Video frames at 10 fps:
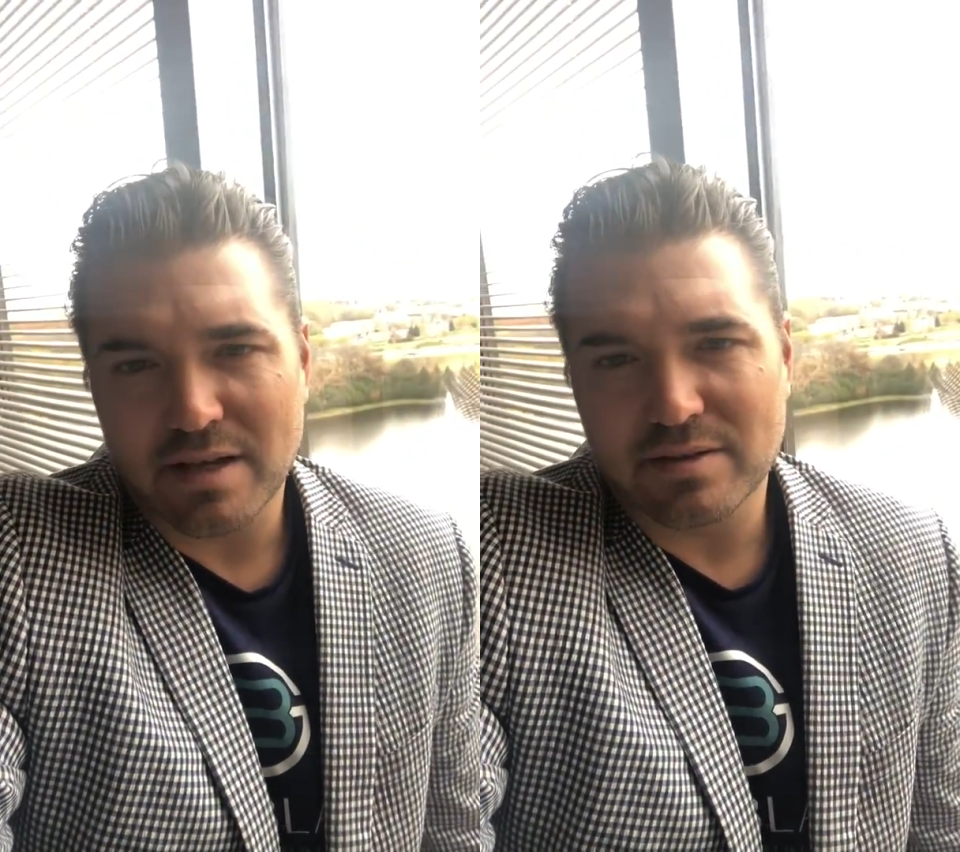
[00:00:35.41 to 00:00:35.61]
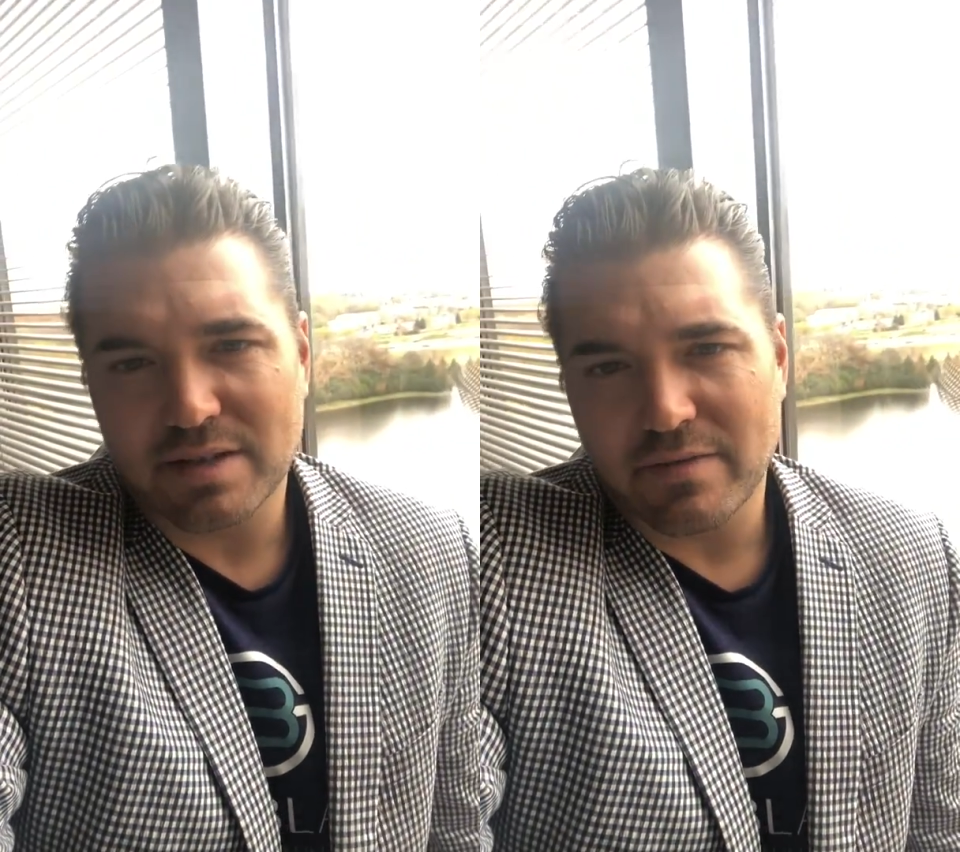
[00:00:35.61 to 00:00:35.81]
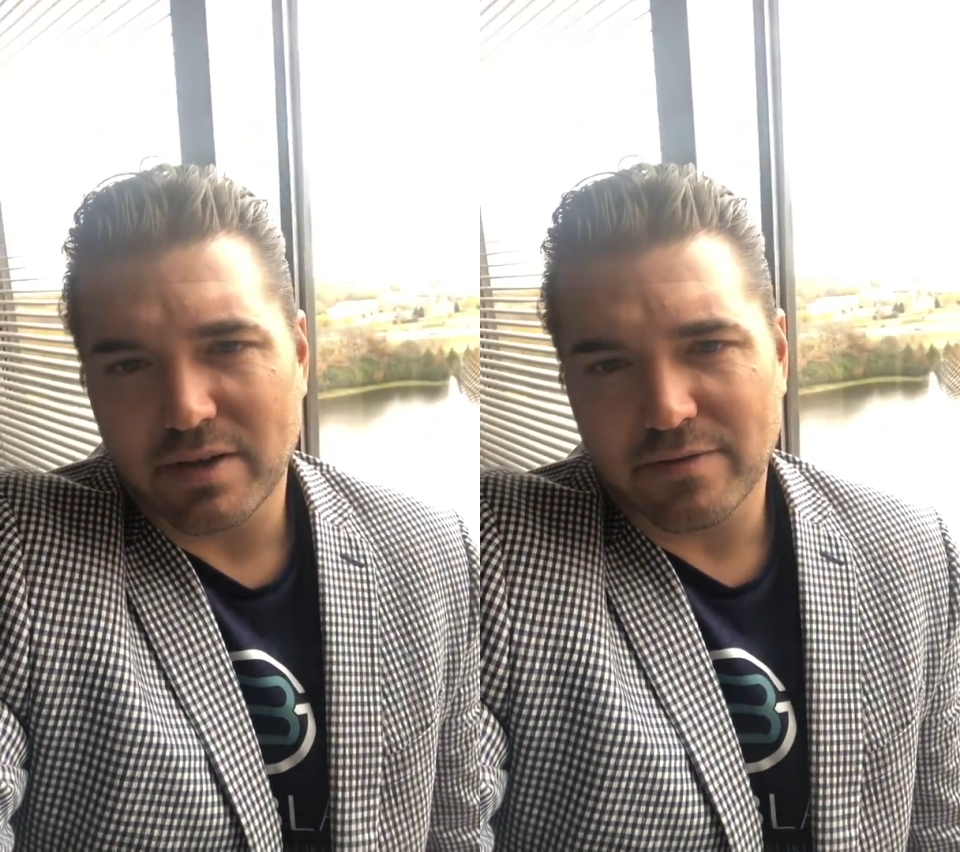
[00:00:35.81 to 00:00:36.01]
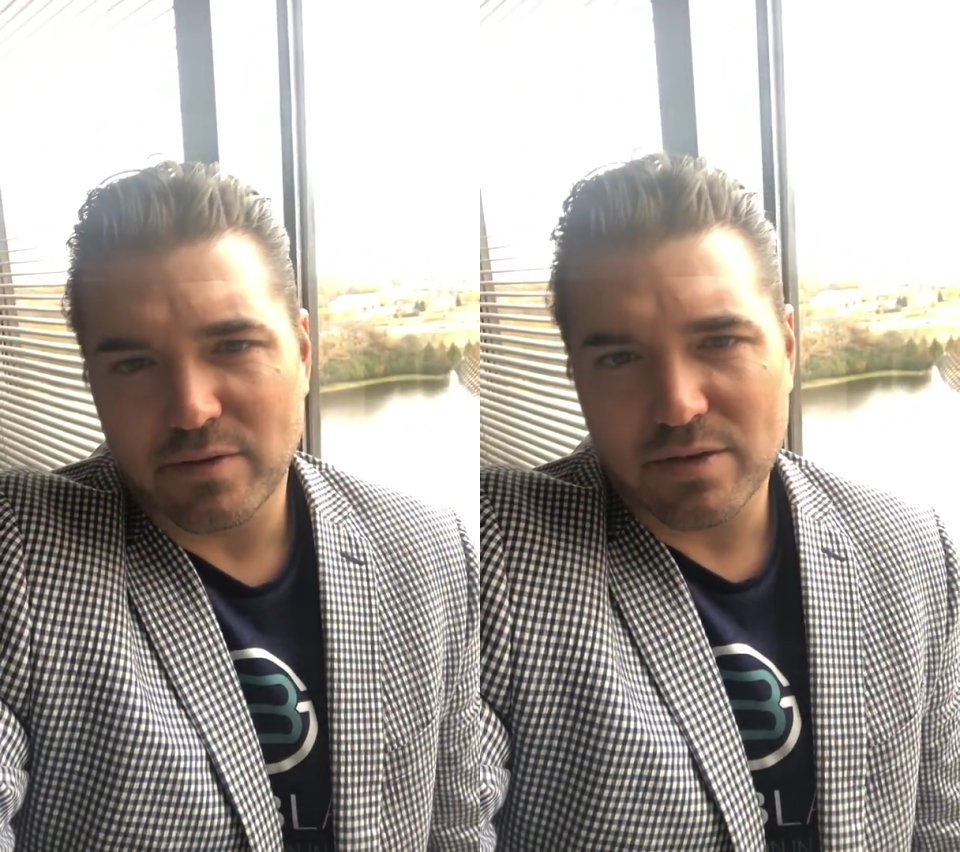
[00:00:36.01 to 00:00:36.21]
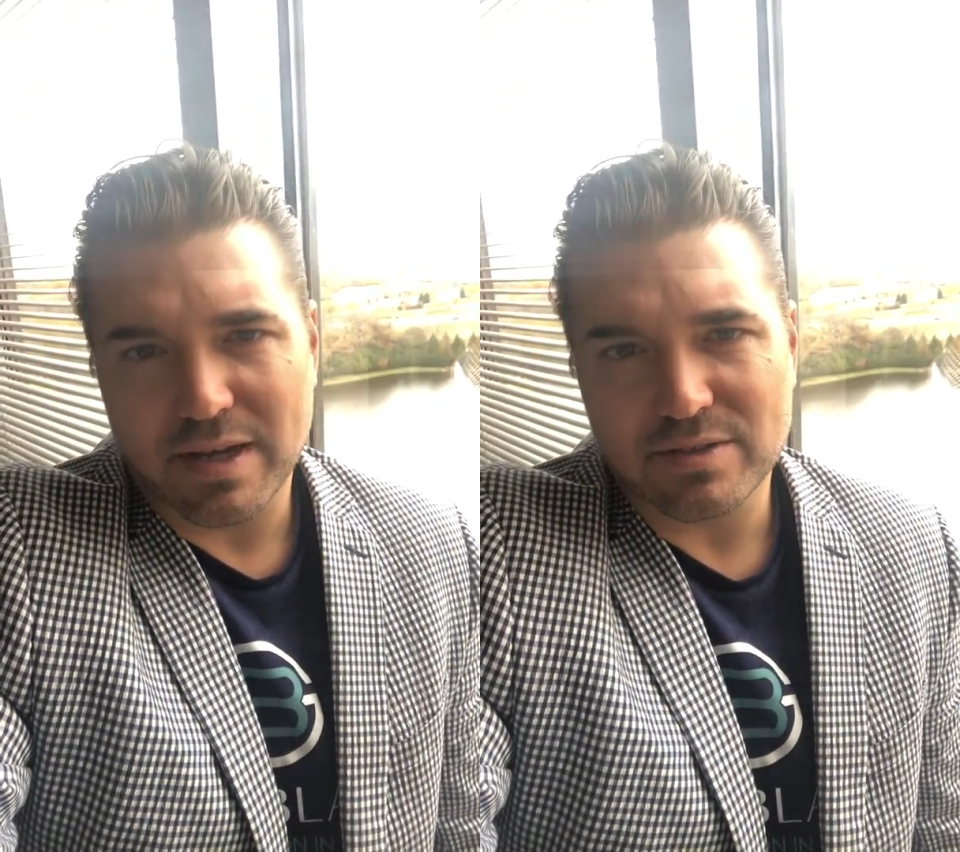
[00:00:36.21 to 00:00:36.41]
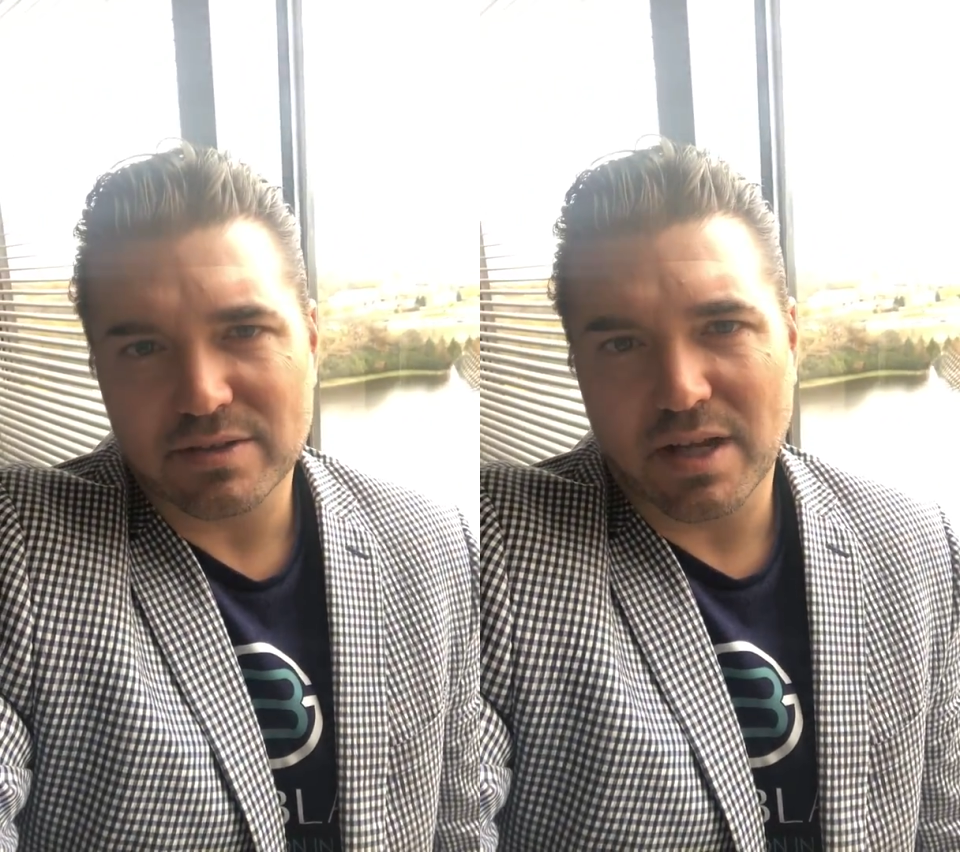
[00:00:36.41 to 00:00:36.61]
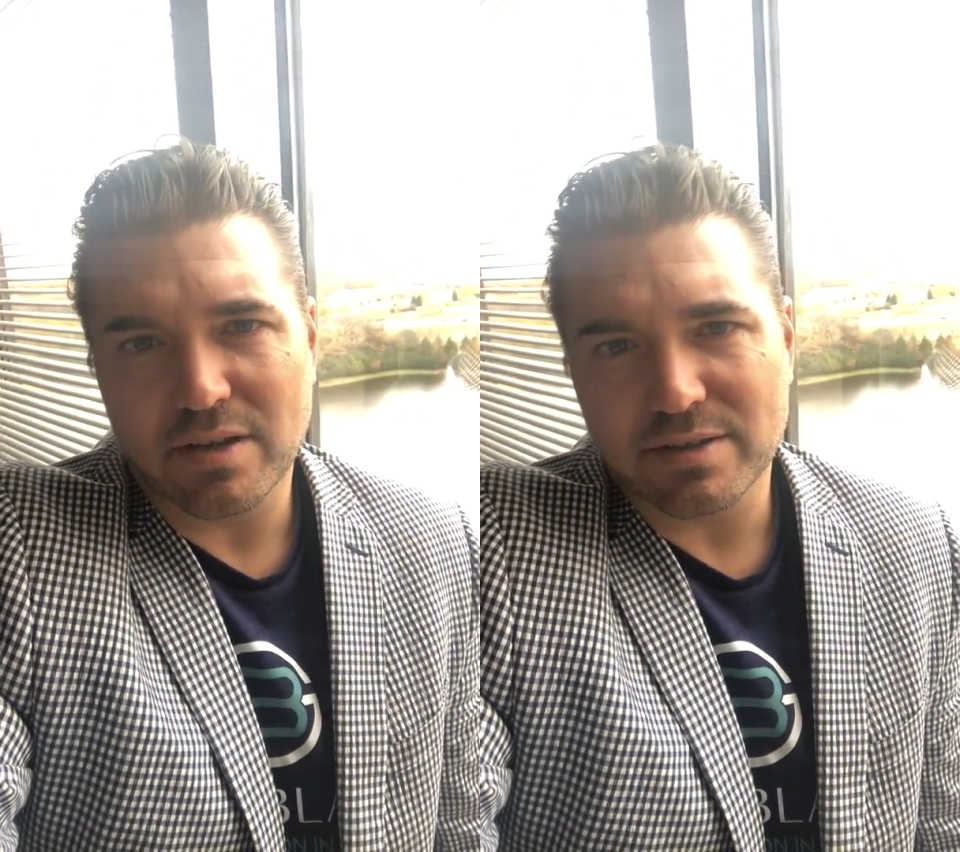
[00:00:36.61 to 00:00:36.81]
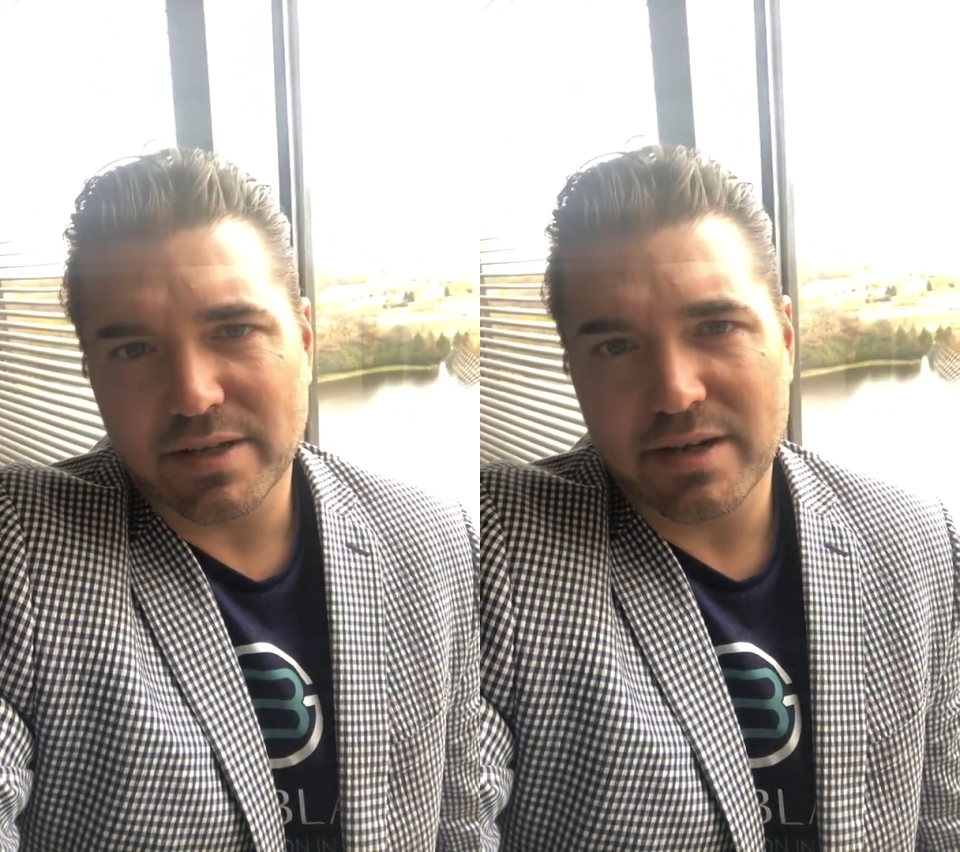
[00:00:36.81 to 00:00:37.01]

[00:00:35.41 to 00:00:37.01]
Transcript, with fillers: on saving a few thousand dollars